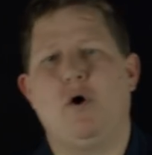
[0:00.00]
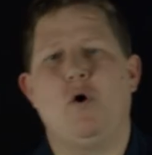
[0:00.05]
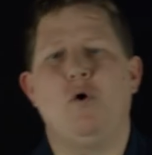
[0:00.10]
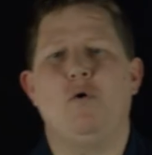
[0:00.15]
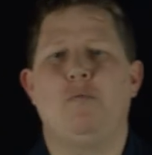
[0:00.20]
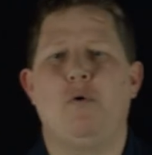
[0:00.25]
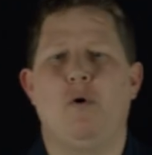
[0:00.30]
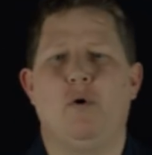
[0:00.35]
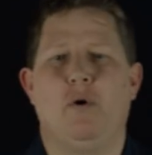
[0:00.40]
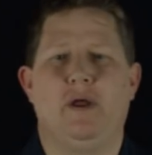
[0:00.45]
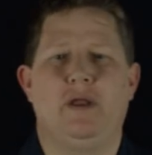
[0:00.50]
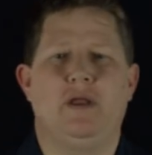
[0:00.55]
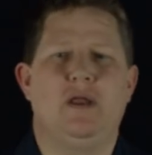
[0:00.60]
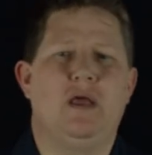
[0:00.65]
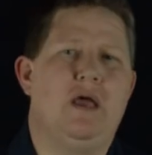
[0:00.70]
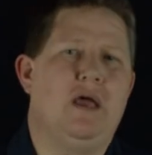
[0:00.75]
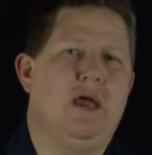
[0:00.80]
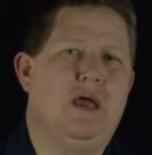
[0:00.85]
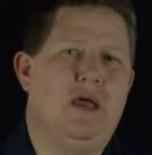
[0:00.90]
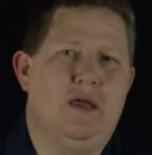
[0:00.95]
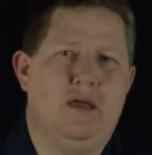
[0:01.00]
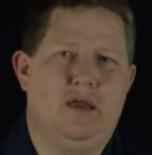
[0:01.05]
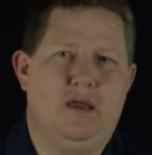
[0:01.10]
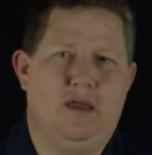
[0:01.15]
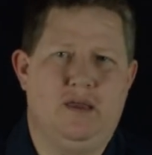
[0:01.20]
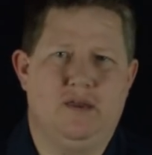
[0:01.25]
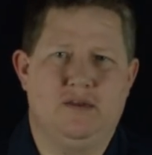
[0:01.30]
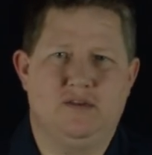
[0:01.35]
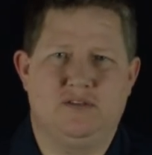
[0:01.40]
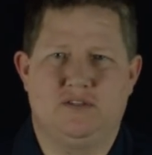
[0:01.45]
the whole point
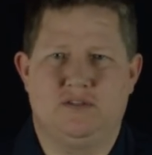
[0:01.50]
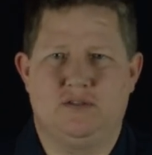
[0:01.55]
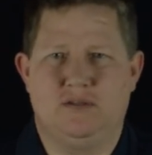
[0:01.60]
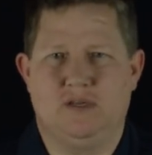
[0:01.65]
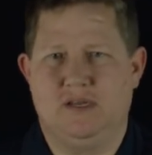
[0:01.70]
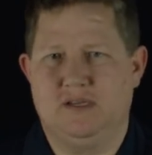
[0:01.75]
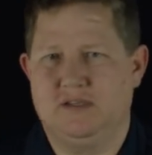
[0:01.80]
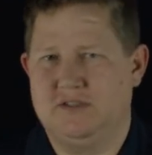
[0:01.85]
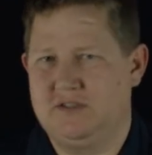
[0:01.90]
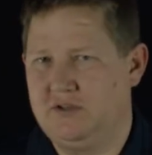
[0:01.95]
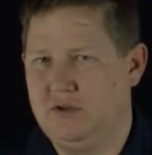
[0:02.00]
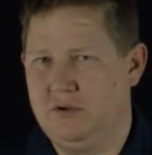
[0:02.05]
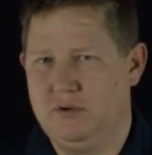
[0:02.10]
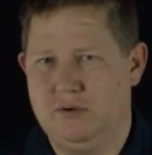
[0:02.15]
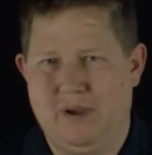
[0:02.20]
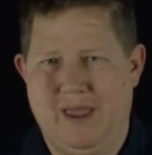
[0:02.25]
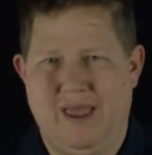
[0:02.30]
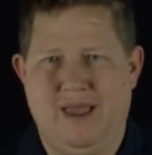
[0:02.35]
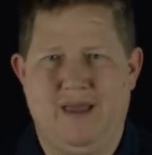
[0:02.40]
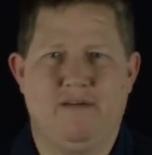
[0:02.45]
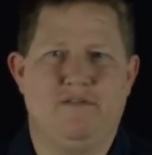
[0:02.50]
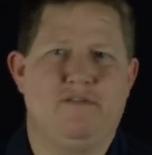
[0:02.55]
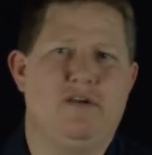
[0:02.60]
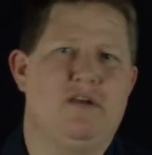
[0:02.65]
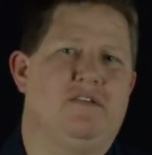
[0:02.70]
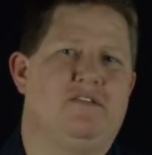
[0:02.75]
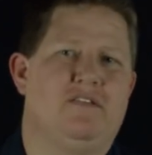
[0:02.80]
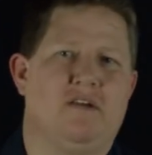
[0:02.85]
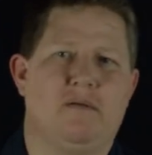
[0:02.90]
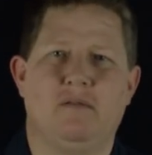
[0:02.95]
is, is to have
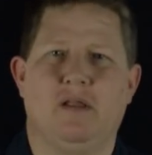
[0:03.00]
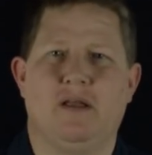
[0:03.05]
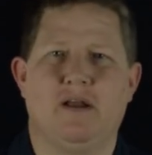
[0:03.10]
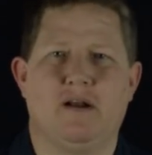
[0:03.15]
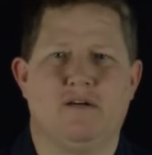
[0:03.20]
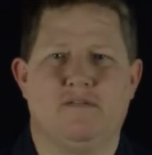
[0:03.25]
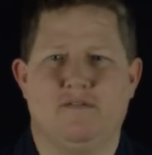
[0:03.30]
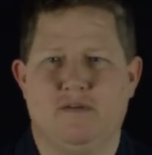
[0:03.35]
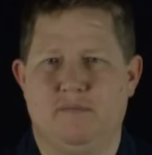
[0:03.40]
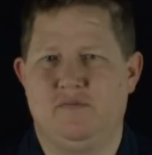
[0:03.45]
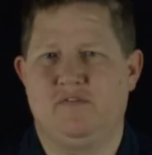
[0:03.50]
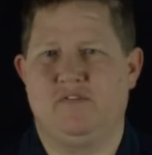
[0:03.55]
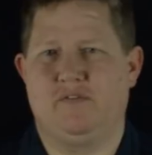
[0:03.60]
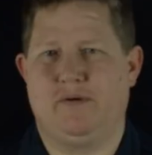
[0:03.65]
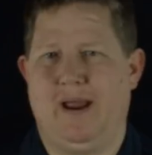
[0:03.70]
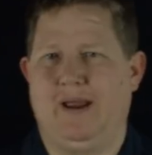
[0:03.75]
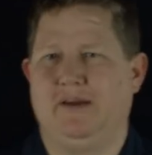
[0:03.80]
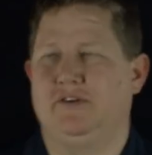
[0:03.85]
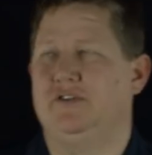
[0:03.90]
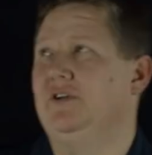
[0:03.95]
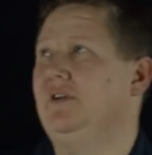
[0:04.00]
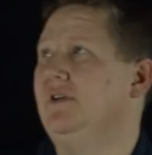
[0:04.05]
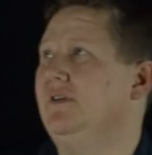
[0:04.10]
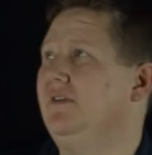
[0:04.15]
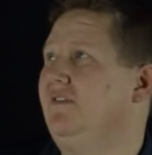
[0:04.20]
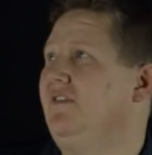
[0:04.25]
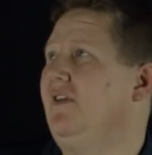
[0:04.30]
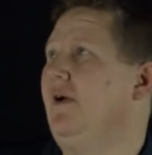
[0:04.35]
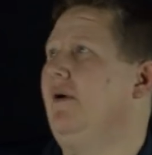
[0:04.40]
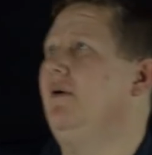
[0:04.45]
some layer of abstraction.
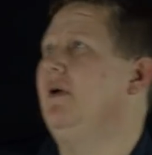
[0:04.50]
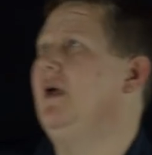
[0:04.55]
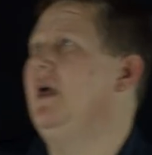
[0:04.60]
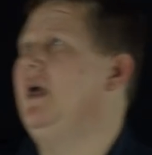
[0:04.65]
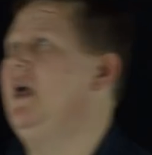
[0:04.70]
And so